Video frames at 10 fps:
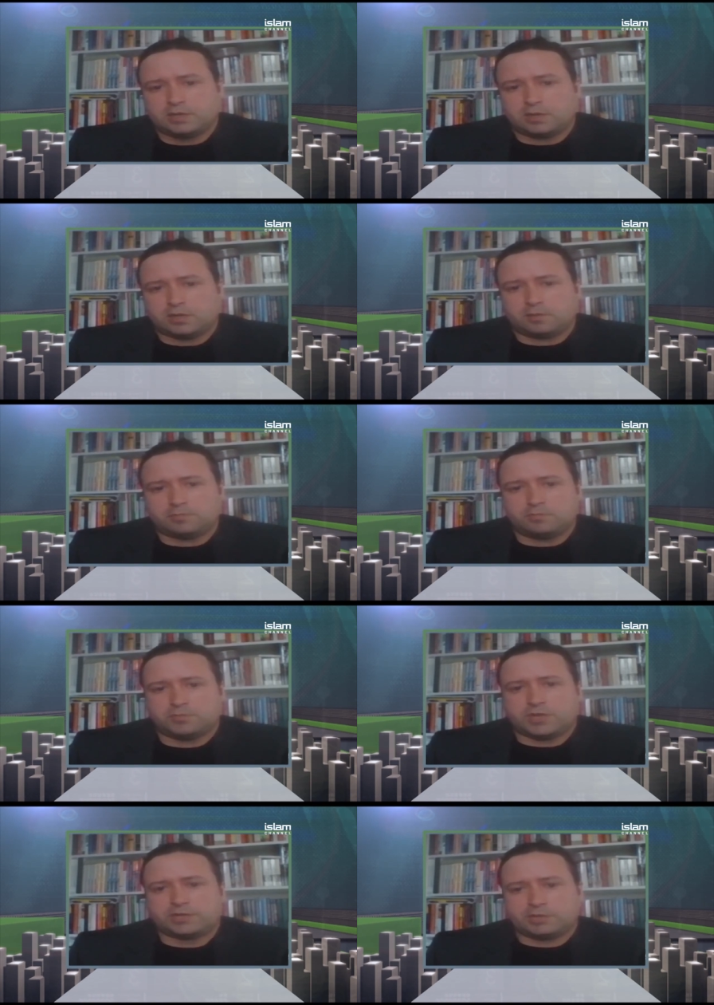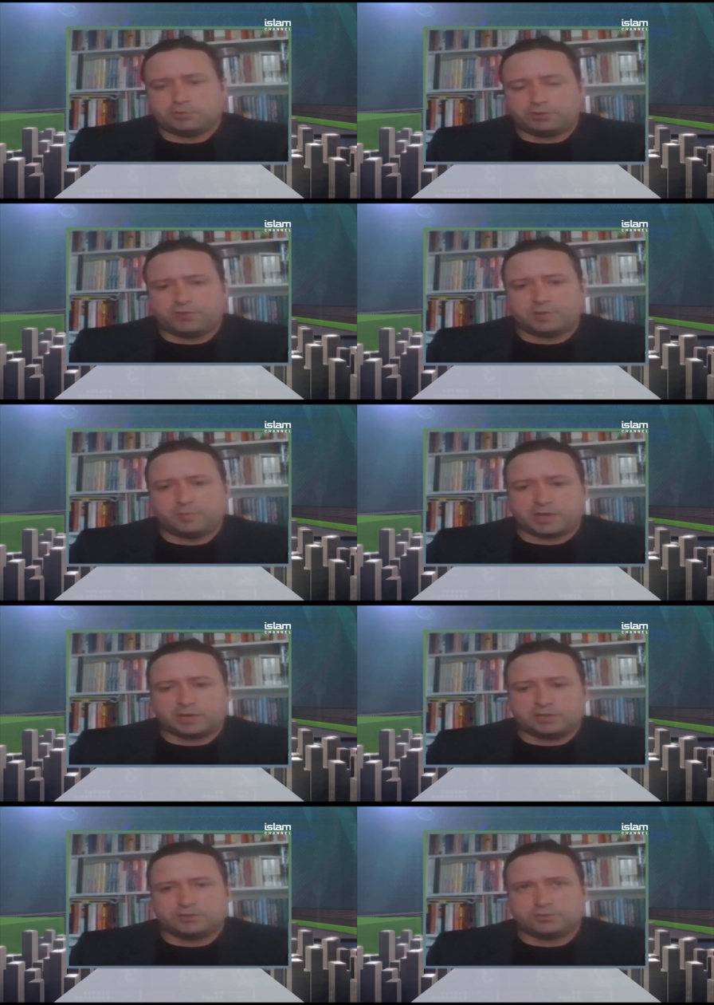um, then this would feed
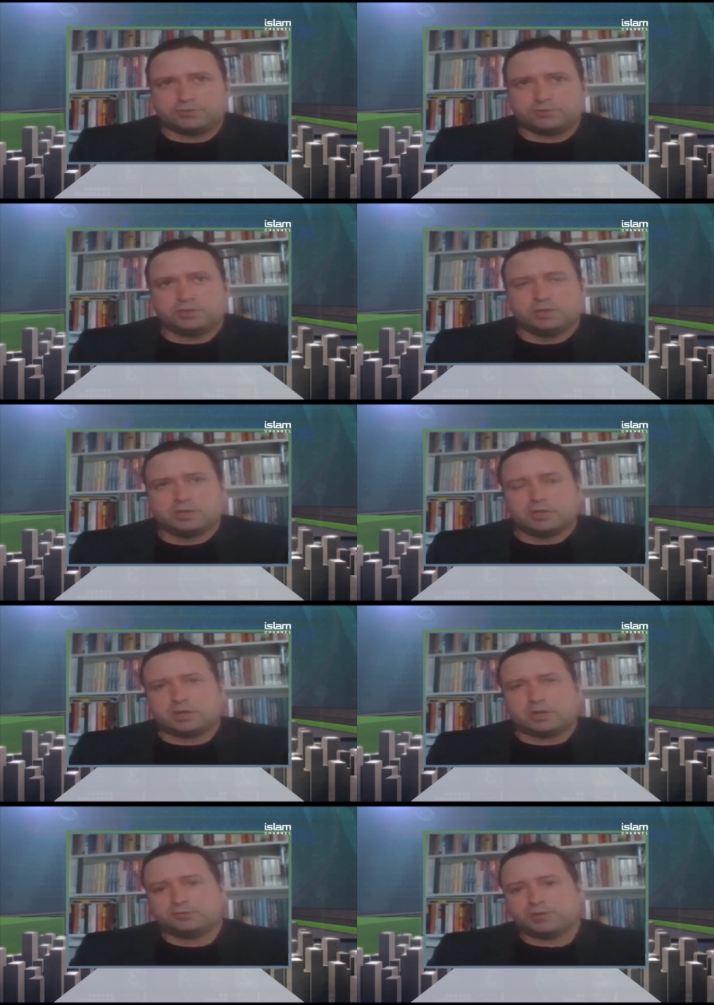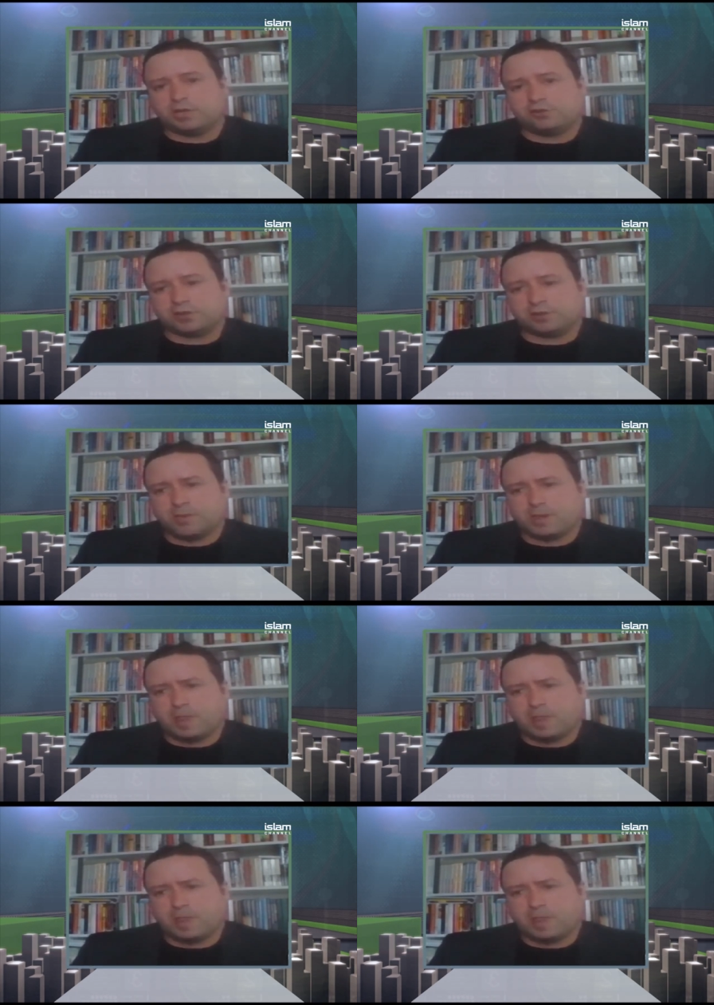back into to Asia.